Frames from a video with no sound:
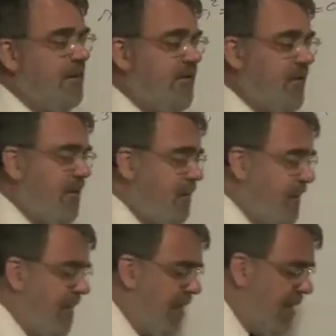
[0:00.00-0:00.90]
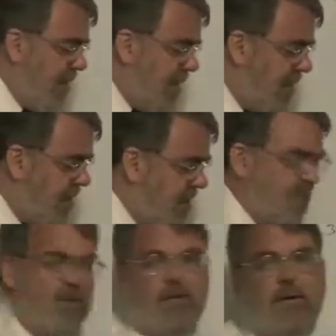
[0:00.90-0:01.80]
So,
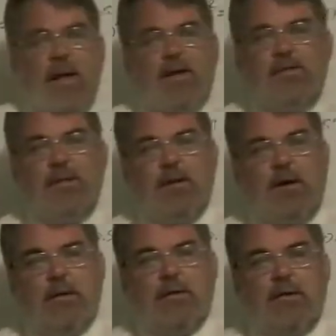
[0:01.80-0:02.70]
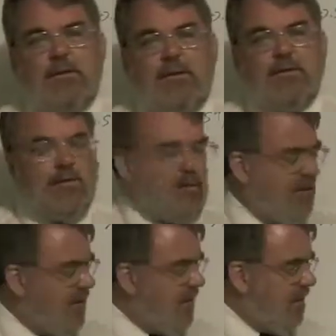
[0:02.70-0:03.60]
which I'm not going to ask you to calculate those,
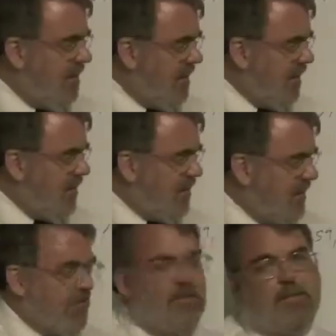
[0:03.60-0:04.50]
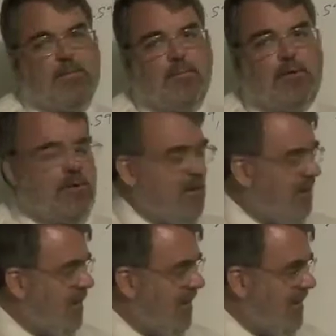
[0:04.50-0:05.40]
but it's in the book,
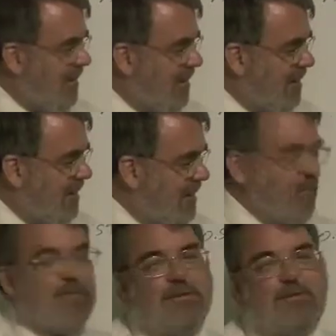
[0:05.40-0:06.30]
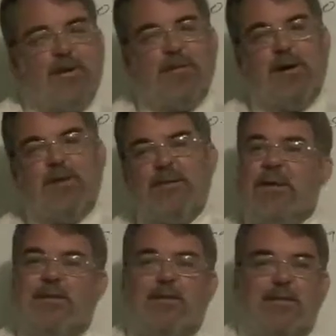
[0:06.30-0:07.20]
and that's what they're talking about.
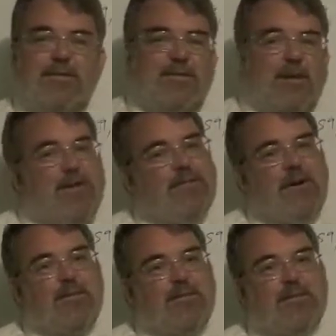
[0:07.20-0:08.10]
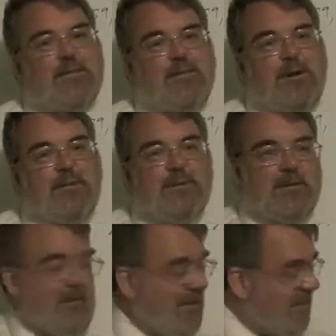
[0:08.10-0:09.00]
There's a 95%
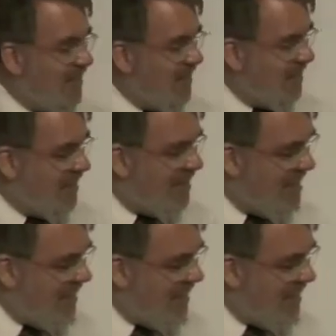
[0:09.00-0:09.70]
probability, at least,